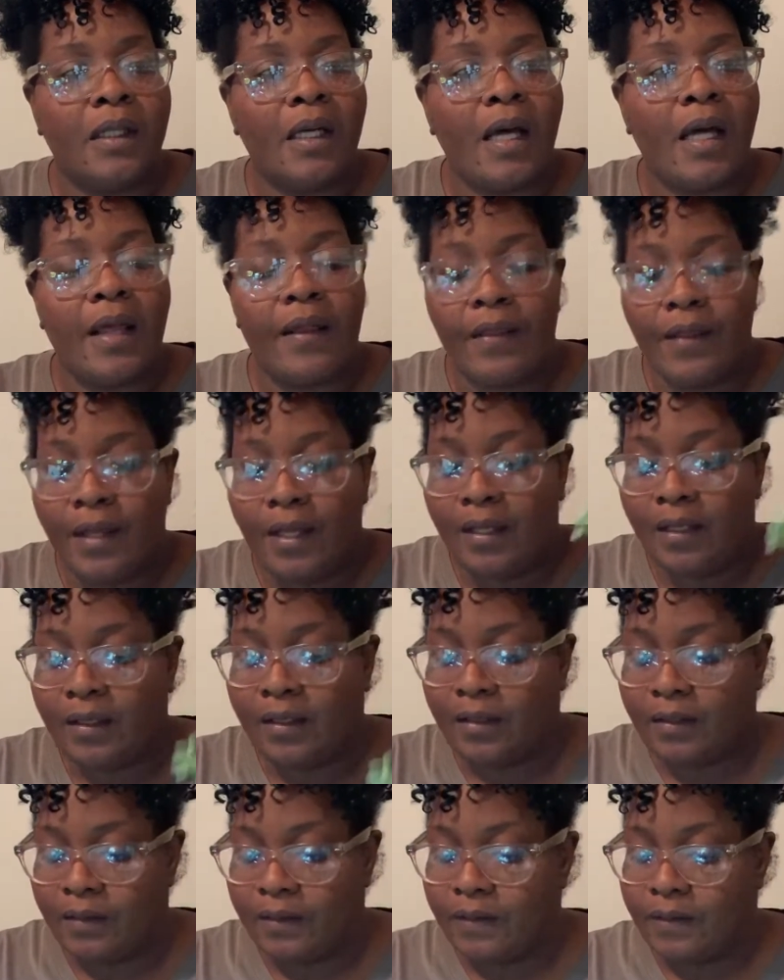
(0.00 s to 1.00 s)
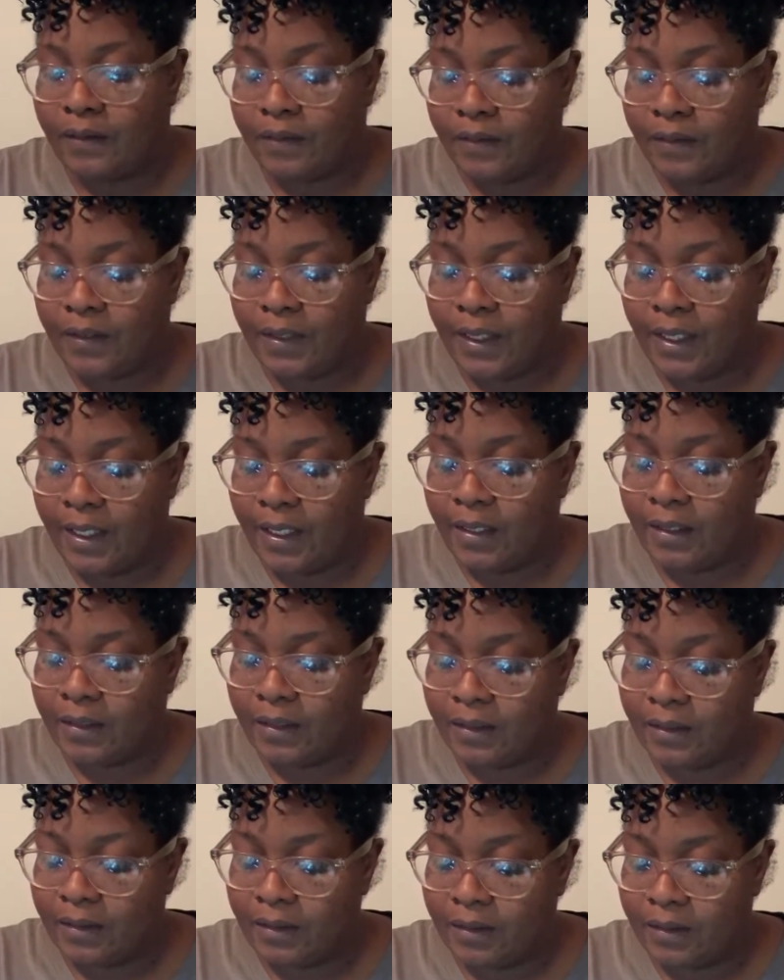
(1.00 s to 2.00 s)
I think. Yeah.
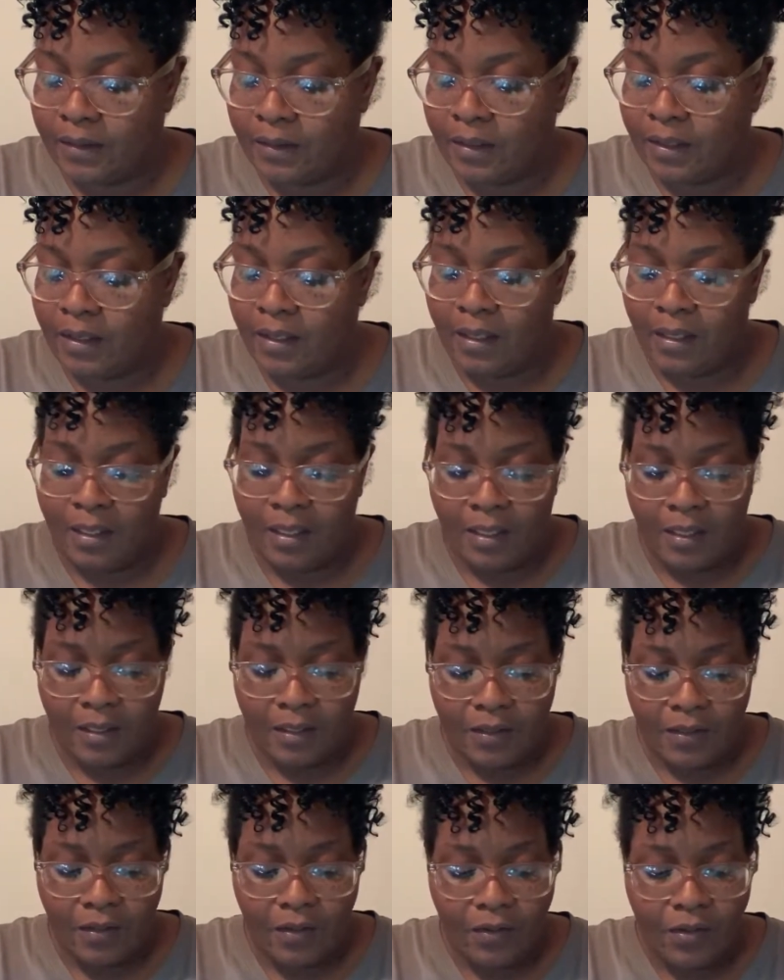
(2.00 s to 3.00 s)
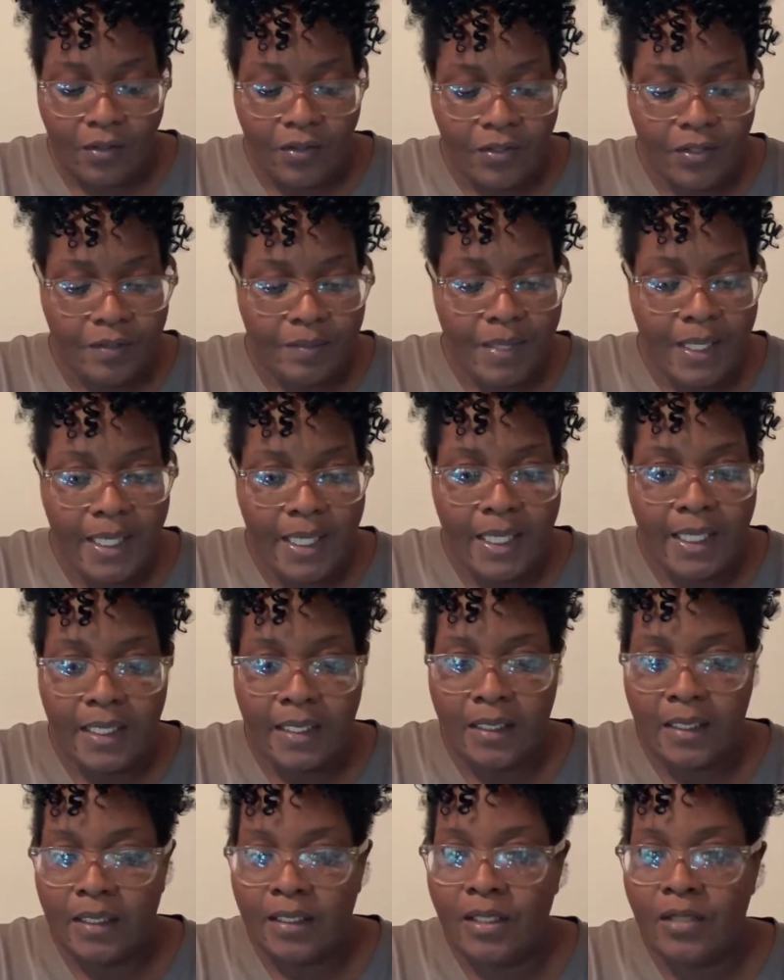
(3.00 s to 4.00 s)
So those are
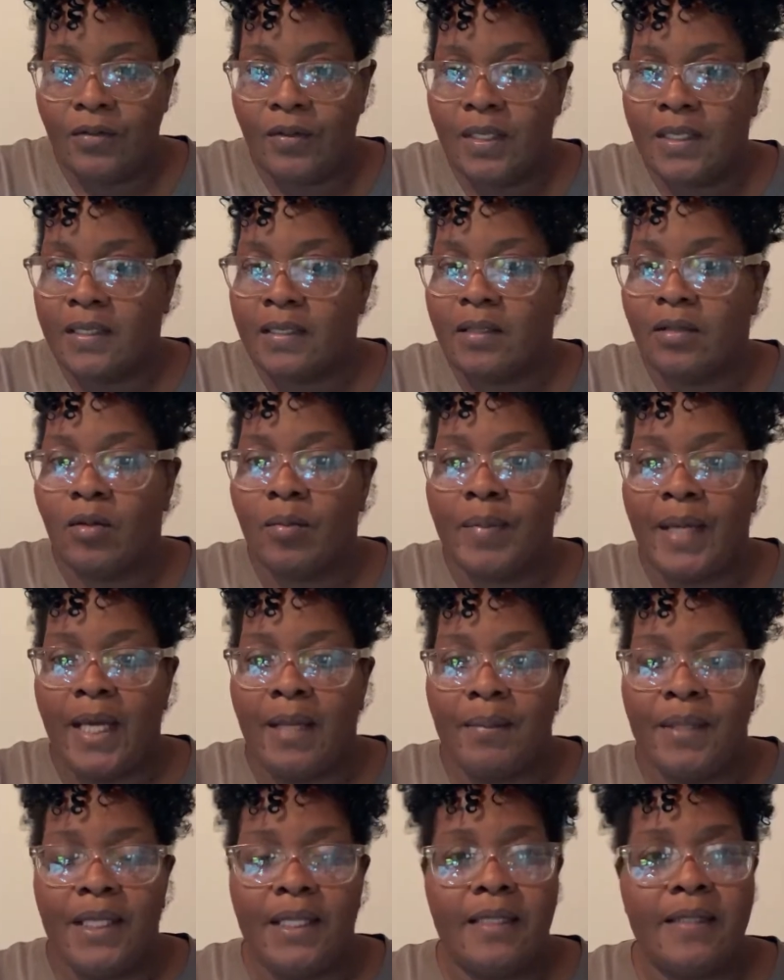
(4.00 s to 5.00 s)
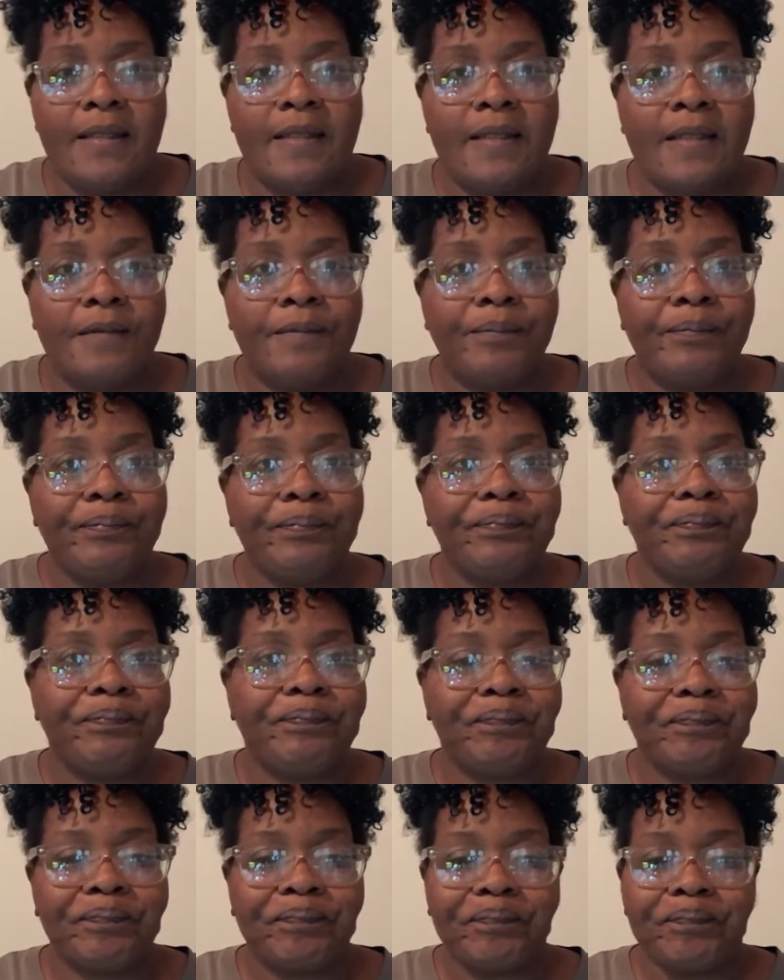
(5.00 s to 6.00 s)
my newest little babies.
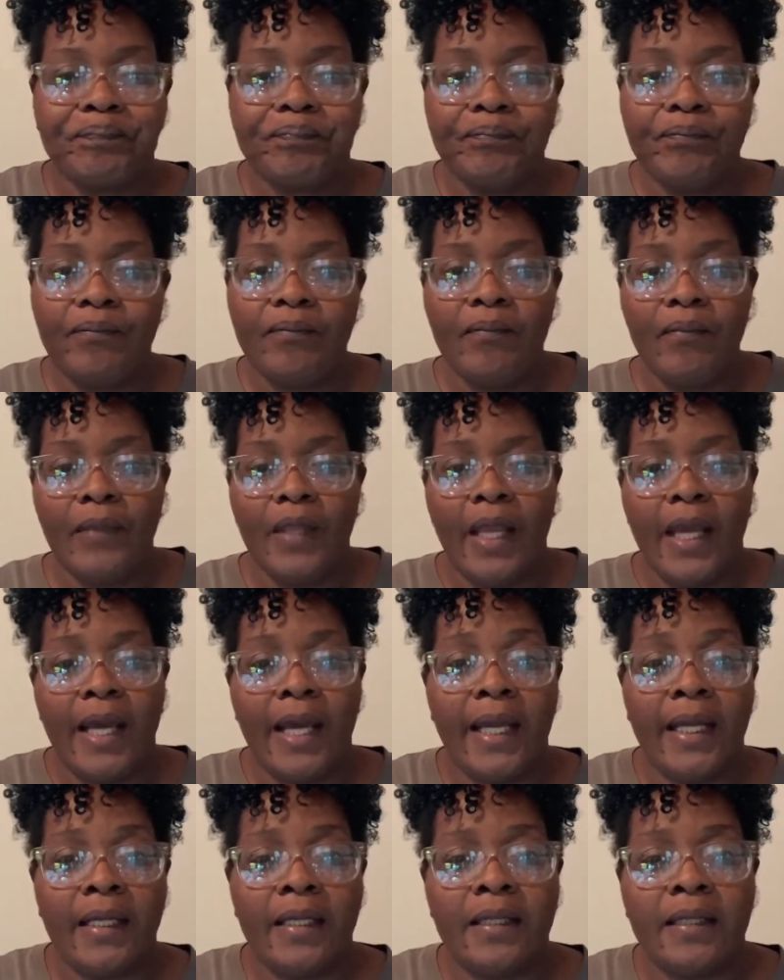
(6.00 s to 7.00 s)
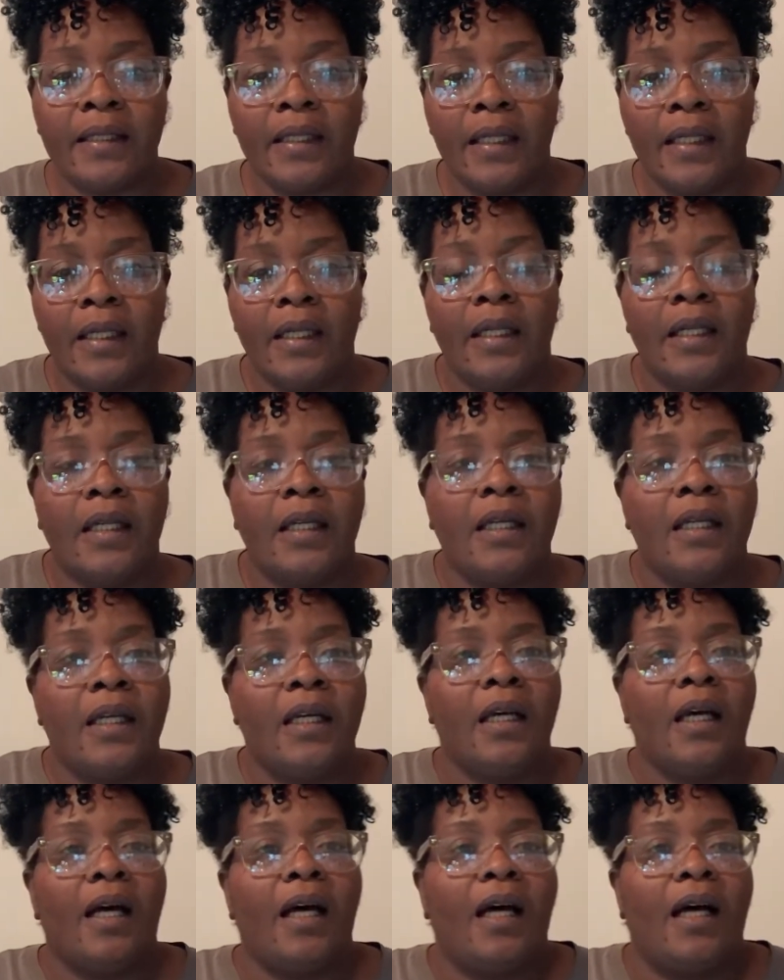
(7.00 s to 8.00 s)
And
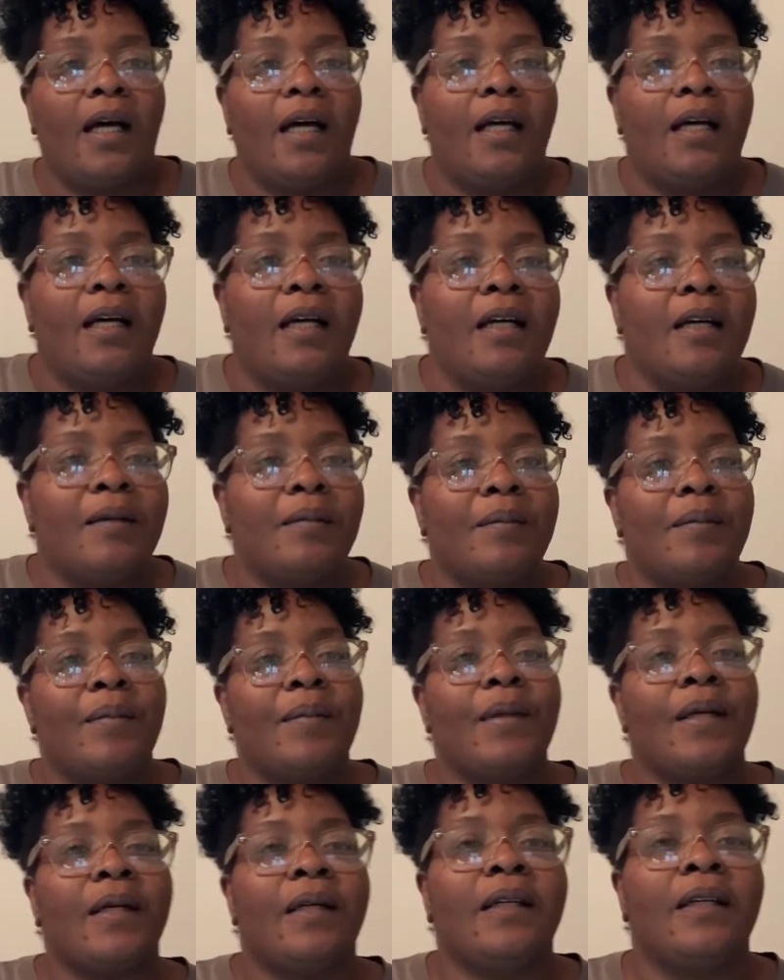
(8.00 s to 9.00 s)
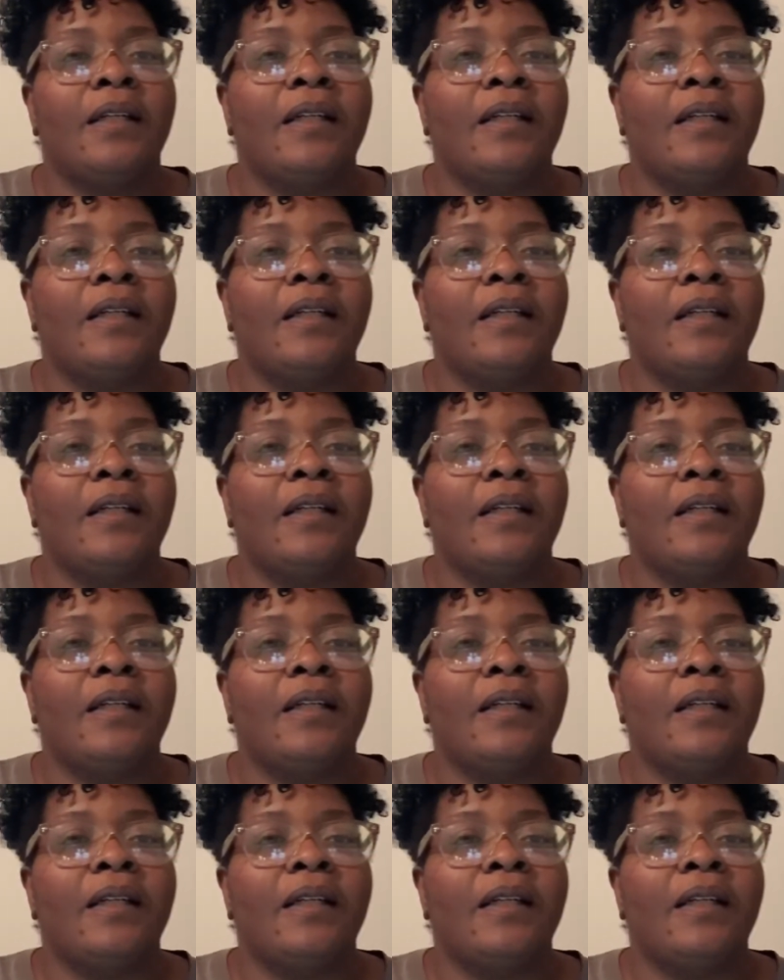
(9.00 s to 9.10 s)
um,